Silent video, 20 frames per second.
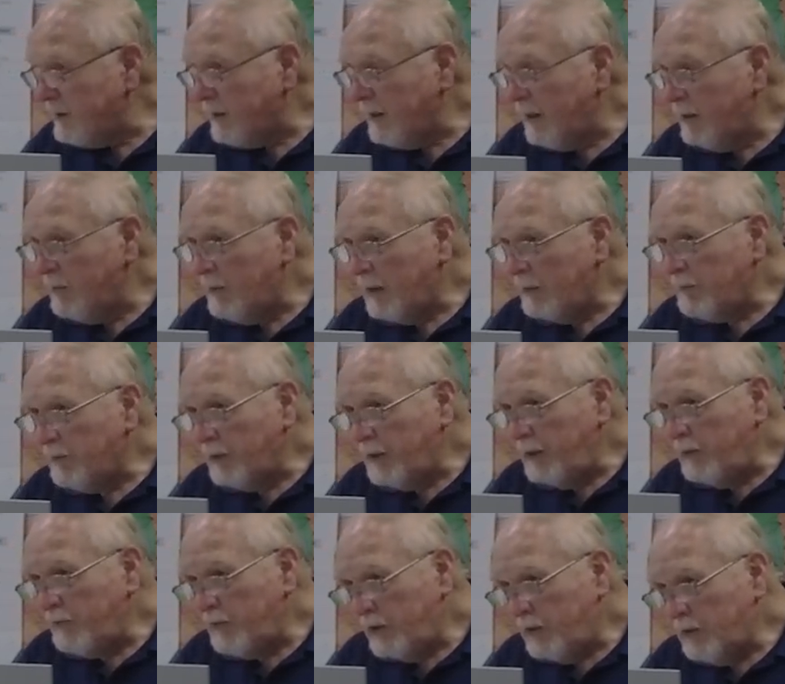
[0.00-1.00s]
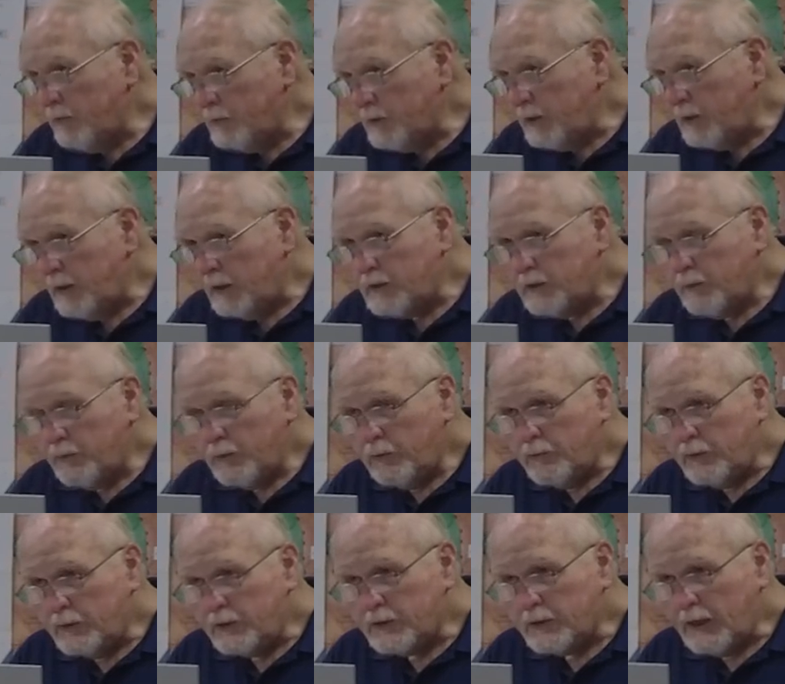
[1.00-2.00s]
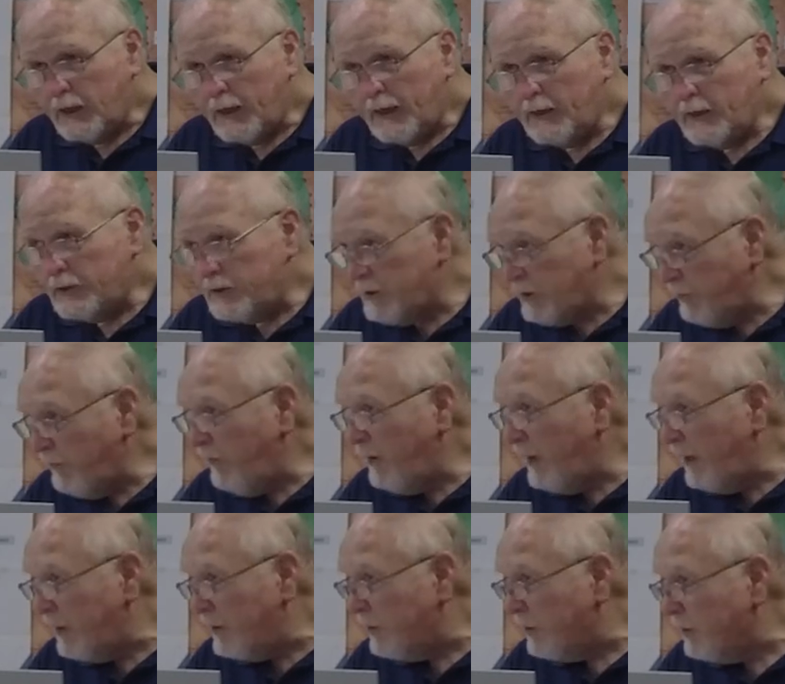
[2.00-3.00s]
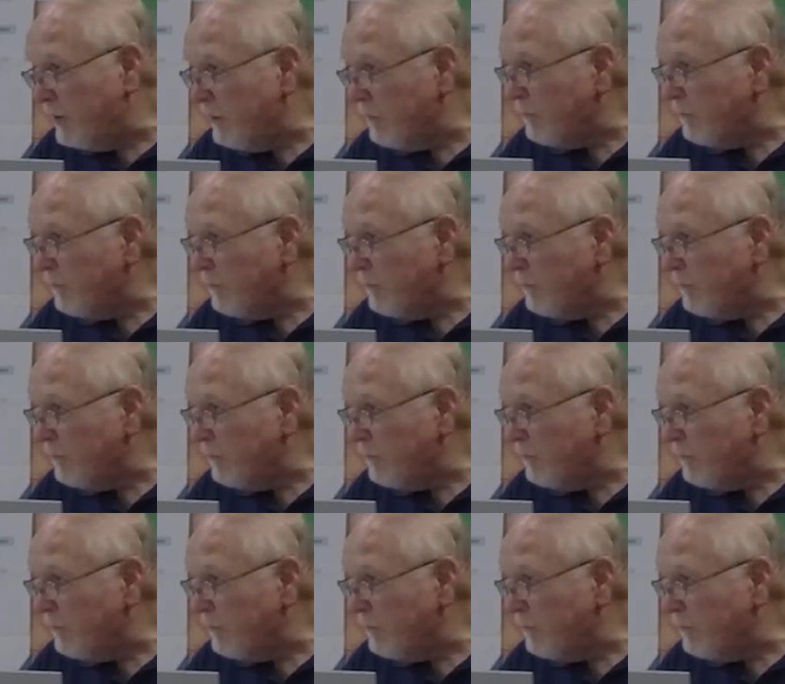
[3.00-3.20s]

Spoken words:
time, I believe in the Old Testament, when it's God, it's the Father.